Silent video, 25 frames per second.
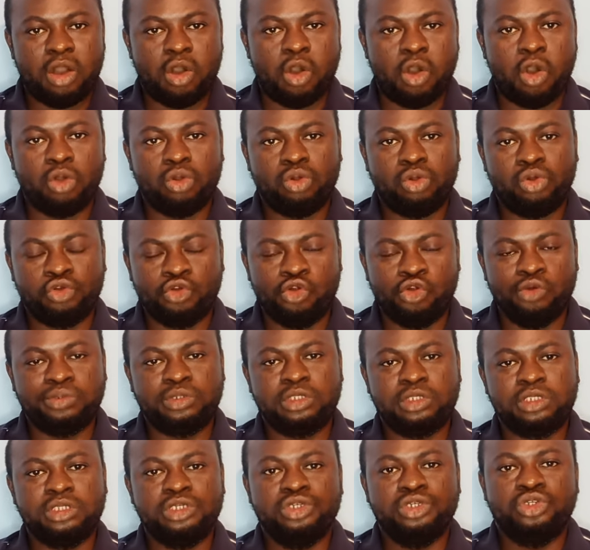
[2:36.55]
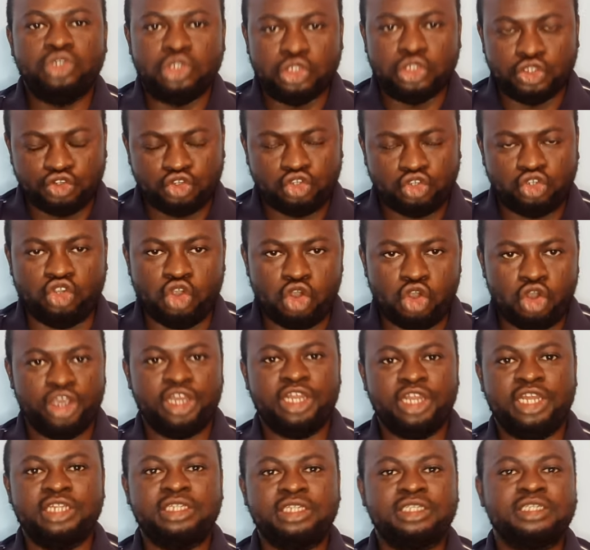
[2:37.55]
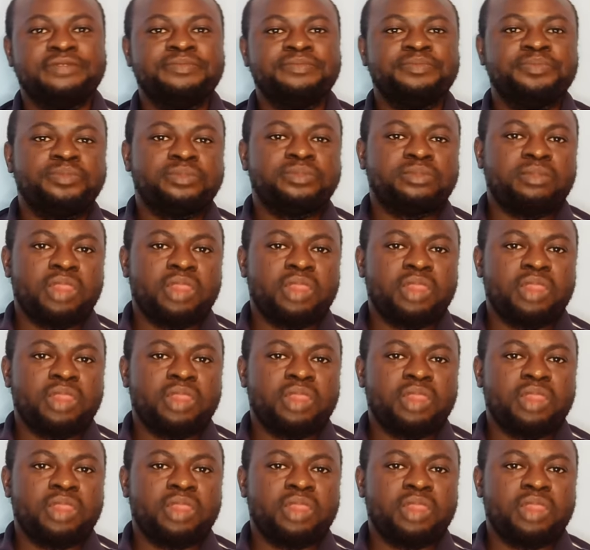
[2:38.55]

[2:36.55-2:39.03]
or groups. Join it